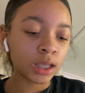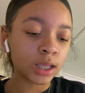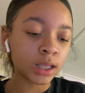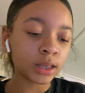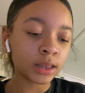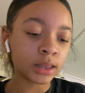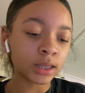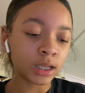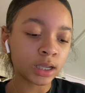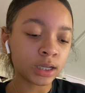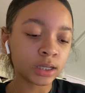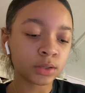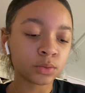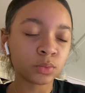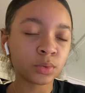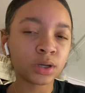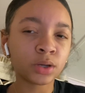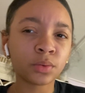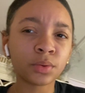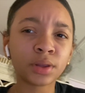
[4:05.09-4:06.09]
And then
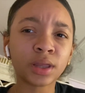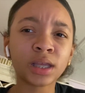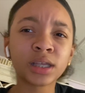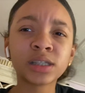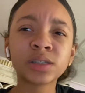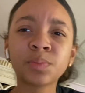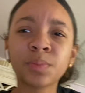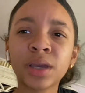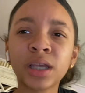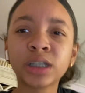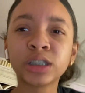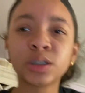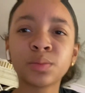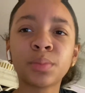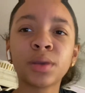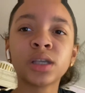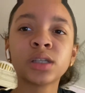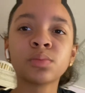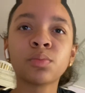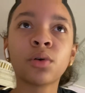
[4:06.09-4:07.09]
we're doing like Spanish
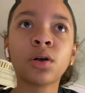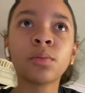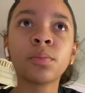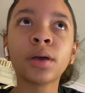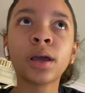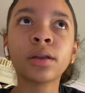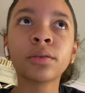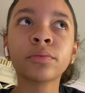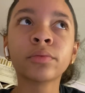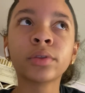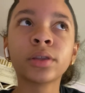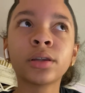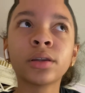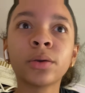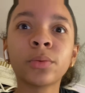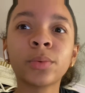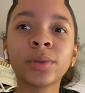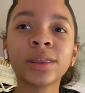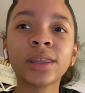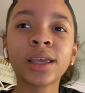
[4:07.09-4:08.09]
baseball, but I don't really
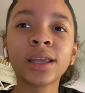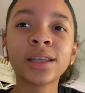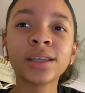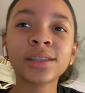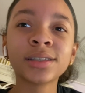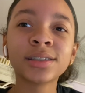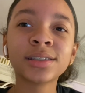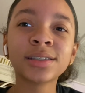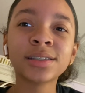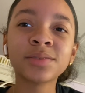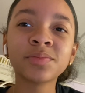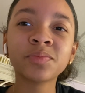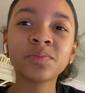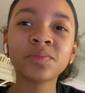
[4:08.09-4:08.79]
know what that is.